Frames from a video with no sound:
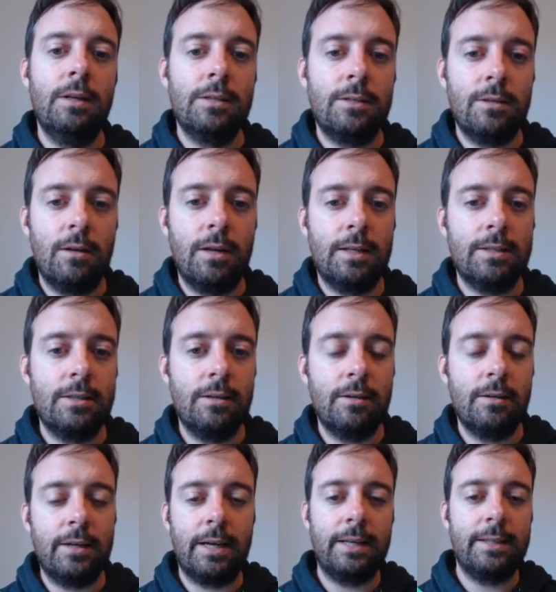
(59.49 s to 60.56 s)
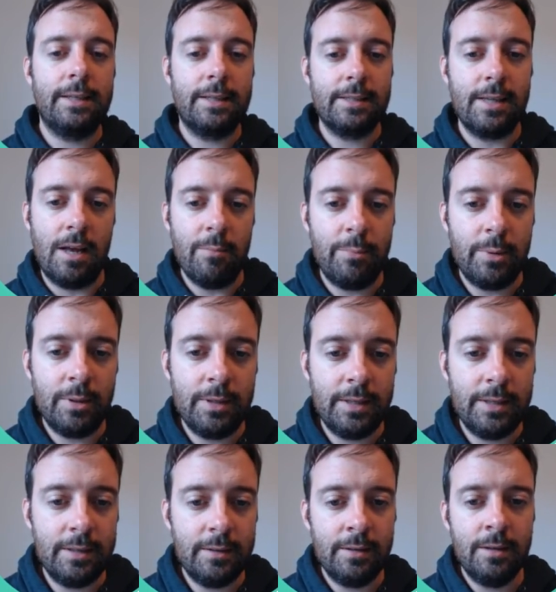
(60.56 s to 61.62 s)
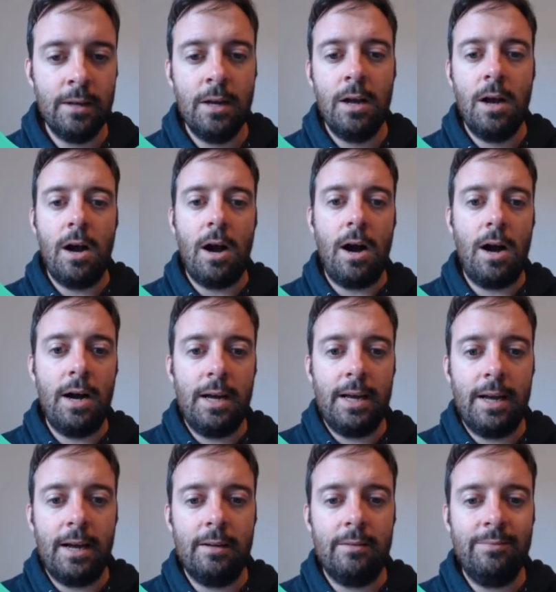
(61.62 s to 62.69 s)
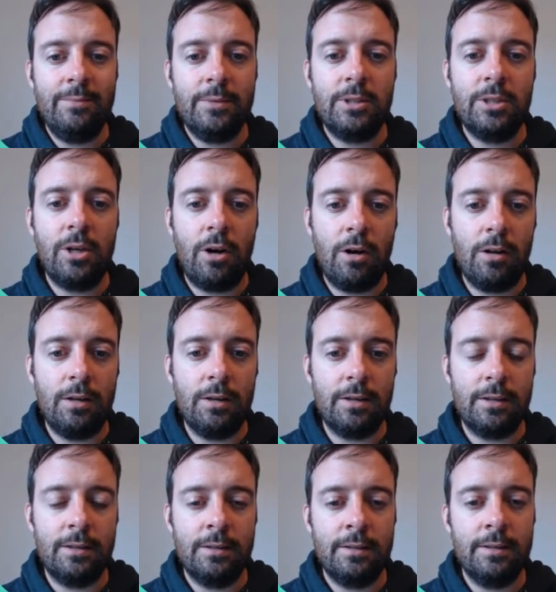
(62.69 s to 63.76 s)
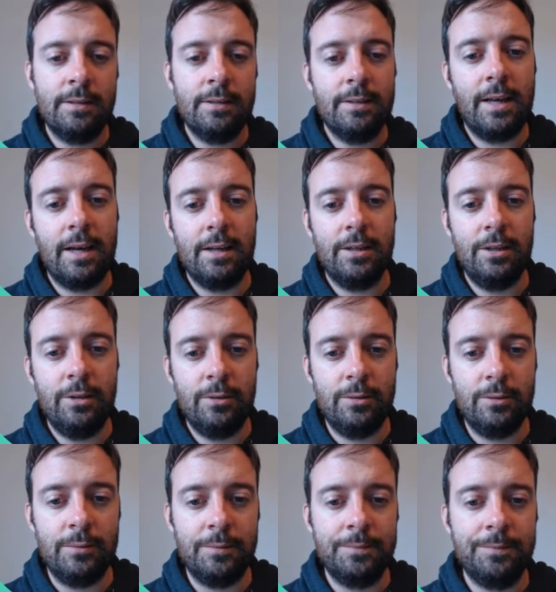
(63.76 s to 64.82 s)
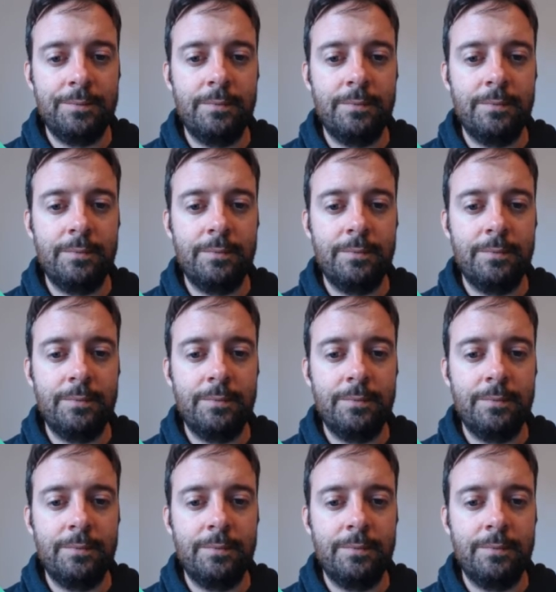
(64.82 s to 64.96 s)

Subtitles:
So let's look at the example here. I am taller than you.